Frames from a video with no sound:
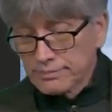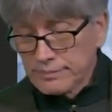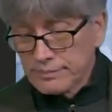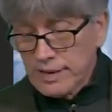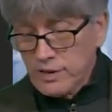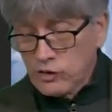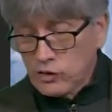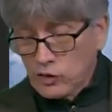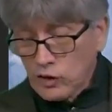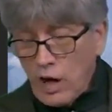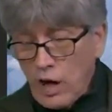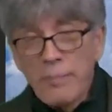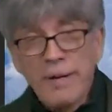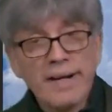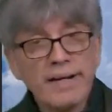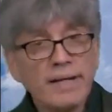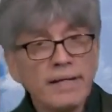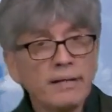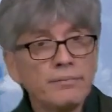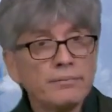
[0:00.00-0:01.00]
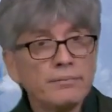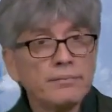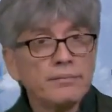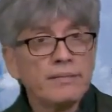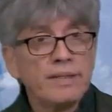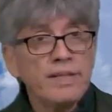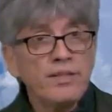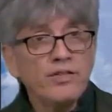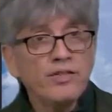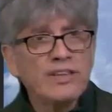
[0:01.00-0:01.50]
in summary,
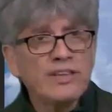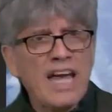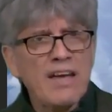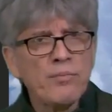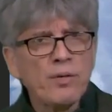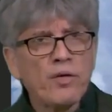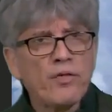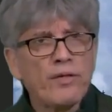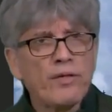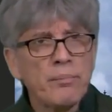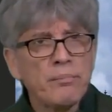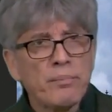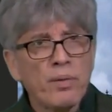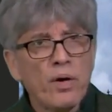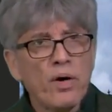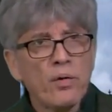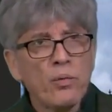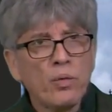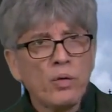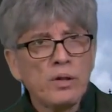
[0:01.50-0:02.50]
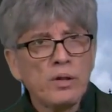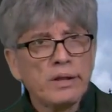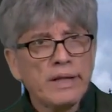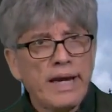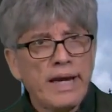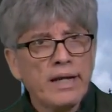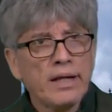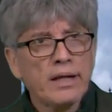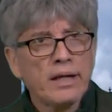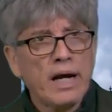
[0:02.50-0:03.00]
this type of report will
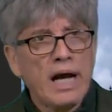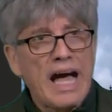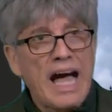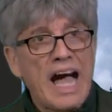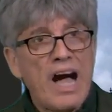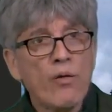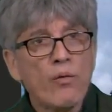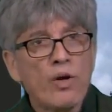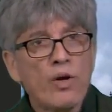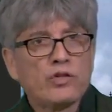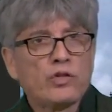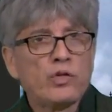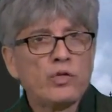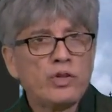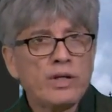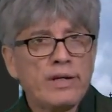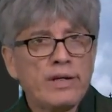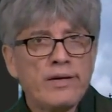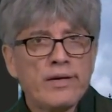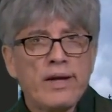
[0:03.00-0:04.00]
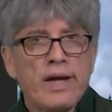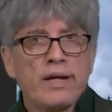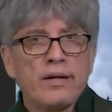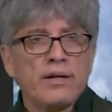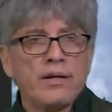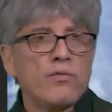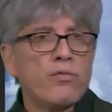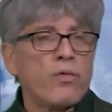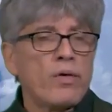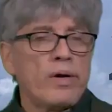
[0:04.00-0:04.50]
take hours to
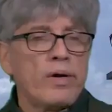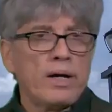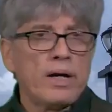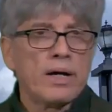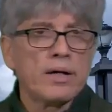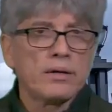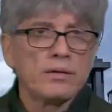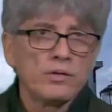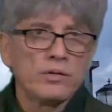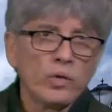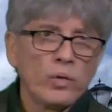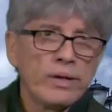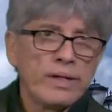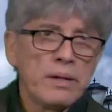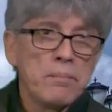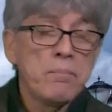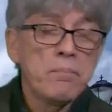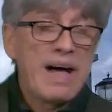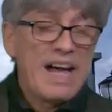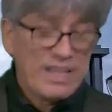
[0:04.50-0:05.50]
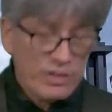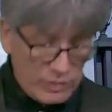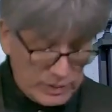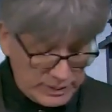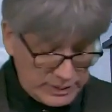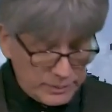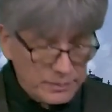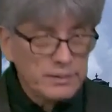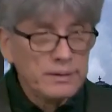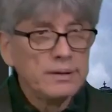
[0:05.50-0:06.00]
generate if we are doing it
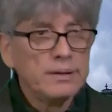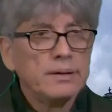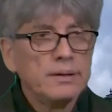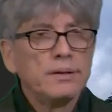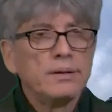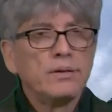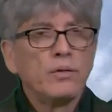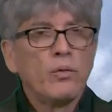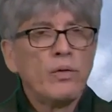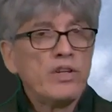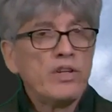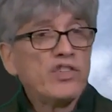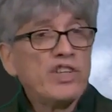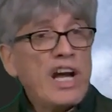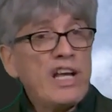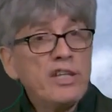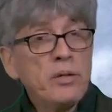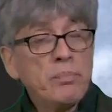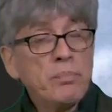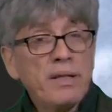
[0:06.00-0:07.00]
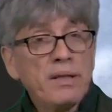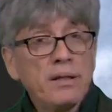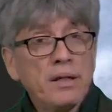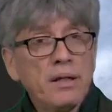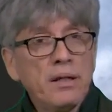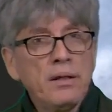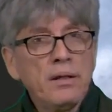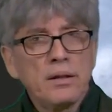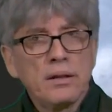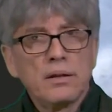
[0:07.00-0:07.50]
manually. With
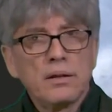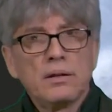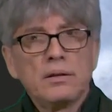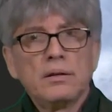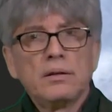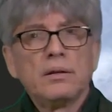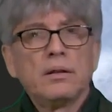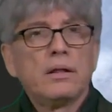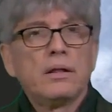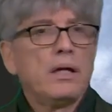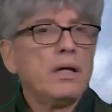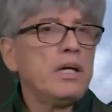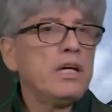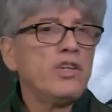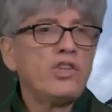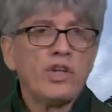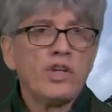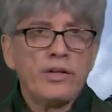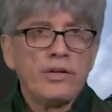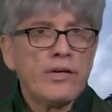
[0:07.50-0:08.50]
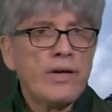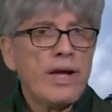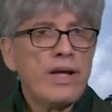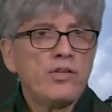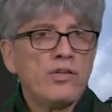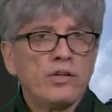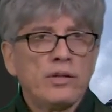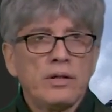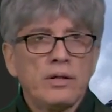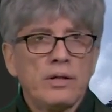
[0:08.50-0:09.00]
ChapGPT, it
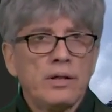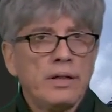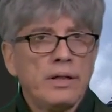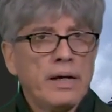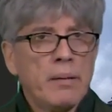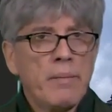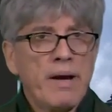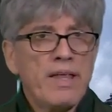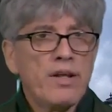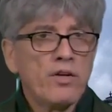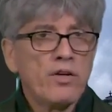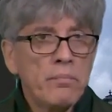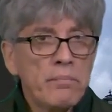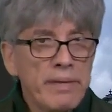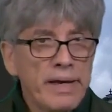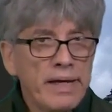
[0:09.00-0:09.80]
generates in a matter of